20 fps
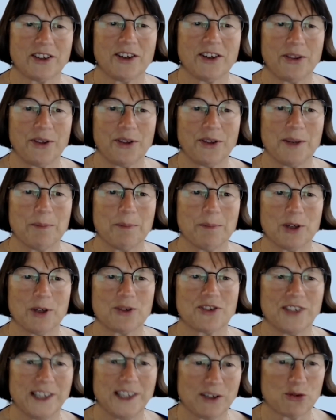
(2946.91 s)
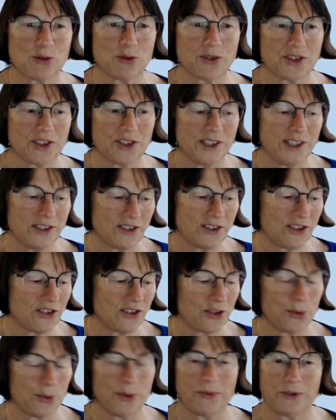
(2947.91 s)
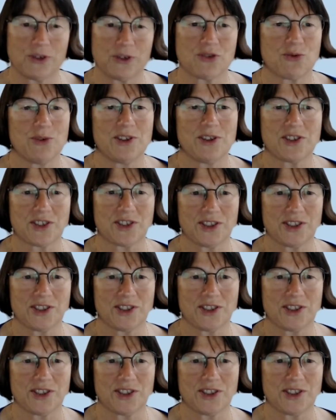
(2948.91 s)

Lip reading: I think most natural scientists who are fisheries